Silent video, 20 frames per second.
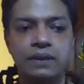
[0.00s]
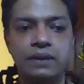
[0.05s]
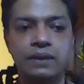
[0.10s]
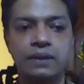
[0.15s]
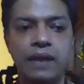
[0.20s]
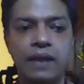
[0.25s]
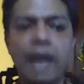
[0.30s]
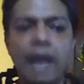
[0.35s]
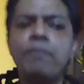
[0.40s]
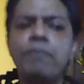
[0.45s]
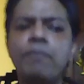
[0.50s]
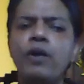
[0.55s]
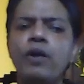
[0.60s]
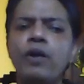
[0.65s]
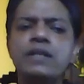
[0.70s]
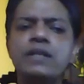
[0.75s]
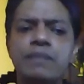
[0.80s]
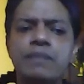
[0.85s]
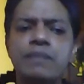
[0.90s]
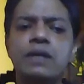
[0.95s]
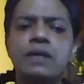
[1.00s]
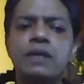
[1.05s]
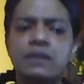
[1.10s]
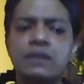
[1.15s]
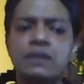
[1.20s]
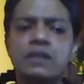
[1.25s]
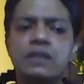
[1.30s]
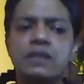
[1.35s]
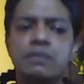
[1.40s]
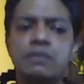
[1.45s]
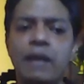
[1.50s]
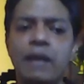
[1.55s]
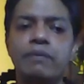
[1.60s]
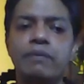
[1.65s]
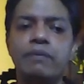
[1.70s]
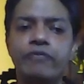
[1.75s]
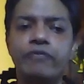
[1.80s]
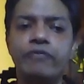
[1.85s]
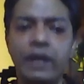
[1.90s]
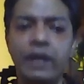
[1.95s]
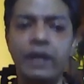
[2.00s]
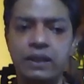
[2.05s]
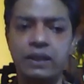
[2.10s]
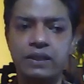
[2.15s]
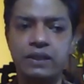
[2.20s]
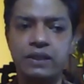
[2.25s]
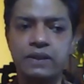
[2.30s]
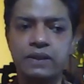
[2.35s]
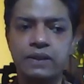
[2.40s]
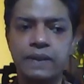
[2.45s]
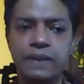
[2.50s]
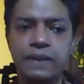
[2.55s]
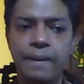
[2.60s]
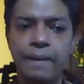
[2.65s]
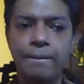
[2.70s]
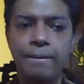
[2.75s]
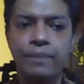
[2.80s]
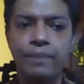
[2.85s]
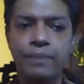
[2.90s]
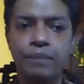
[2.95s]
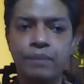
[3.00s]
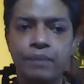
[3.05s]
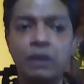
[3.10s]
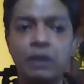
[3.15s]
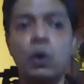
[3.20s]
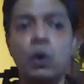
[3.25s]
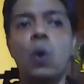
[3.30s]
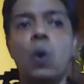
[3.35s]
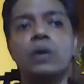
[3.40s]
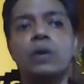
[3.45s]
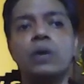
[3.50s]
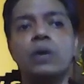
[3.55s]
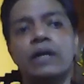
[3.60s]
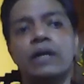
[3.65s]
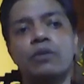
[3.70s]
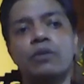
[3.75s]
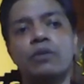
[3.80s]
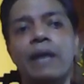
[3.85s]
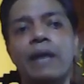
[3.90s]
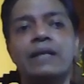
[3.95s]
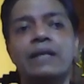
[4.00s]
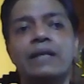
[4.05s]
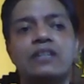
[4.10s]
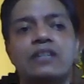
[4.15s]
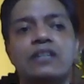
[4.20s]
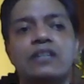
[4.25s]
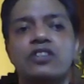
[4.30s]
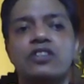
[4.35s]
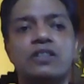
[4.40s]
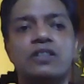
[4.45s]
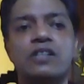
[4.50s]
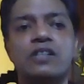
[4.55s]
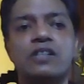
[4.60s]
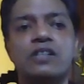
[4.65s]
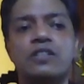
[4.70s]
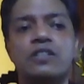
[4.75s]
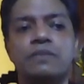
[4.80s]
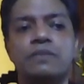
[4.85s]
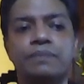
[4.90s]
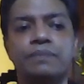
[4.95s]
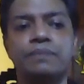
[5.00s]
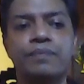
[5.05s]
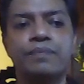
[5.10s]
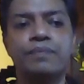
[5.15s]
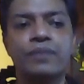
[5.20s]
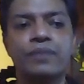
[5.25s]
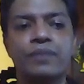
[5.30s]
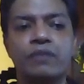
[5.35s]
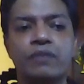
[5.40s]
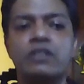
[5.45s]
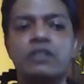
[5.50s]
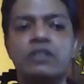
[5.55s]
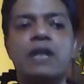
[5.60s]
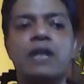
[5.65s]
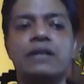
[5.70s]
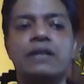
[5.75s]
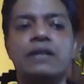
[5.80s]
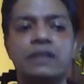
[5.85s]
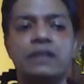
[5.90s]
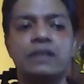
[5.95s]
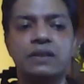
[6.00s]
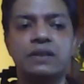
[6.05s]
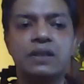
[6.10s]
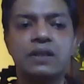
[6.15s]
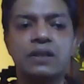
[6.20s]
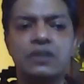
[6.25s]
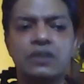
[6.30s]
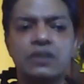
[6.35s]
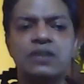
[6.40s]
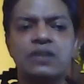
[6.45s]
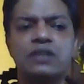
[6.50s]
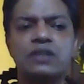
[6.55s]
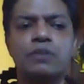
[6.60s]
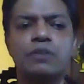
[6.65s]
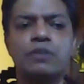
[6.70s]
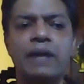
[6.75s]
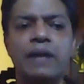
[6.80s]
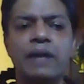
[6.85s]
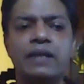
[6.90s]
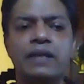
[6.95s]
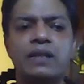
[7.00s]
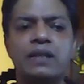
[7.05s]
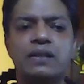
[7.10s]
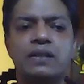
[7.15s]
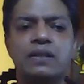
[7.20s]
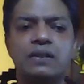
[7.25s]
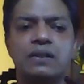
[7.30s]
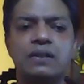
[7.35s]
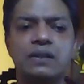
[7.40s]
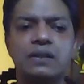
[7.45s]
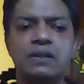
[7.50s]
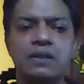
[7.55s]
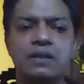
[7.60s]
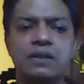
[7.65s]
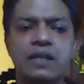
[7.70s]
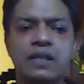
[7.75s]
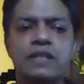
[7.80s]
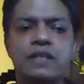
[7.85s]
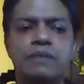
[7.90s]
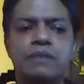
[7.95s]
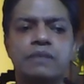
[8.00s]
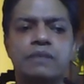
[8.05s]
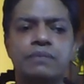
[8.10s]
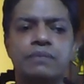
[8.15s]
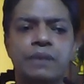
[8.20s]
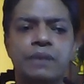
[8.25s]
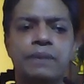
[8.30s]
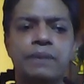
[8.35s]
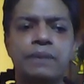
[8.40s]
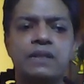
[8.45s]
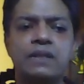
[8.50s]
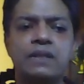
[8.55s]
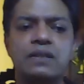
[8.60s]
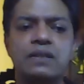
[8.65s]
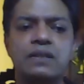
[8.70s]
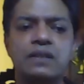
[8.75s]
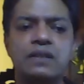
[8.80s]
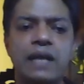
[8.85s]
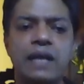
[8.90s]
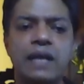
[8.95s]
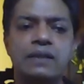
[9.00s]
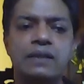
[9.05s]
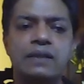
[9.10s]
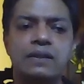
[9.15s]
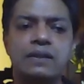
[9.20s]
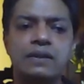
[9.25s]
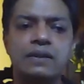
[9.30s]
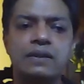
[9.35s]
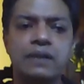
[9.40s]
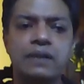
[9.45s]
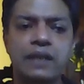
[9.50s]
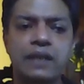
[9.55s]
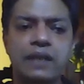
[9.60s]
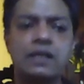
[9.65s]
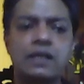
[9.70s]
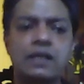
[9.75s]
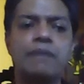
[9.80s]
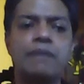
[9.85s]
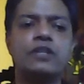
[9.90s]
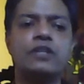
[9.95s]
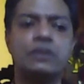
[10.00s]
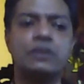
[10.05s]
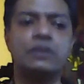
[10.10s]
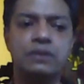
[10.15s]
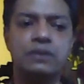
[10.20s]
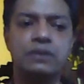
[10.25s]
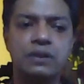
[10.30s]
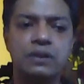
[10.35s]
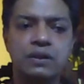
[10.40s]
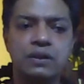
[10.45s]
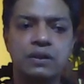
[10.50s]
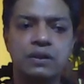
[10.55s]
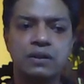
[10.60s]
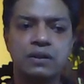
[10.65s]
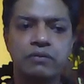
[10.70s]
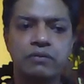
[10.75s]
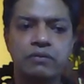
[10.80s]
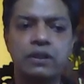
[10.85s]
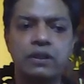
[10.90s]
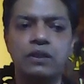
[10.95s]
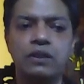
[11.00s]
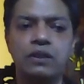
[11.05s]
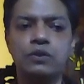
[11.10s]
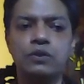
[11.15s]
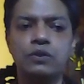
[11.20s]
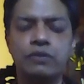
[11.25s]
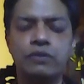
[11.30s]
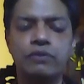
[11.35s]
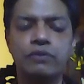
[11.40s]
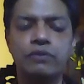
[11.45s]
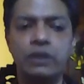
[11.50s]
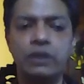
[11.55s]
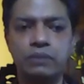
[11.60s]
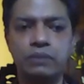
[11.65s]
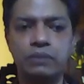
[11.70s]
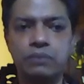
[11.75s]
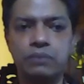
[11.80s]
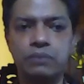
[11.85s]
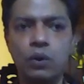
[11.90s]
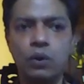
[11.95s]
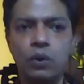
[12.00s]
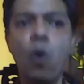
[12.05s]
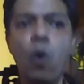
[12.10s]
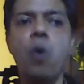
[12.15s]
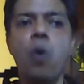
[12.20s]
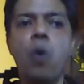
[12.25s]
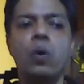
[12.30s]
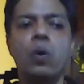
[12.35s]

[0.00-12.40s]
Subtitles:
At points some concerns might be felt, but oh, that romantic schism which slanted. So this romantic schism represents that exclamation with the use of the word oh.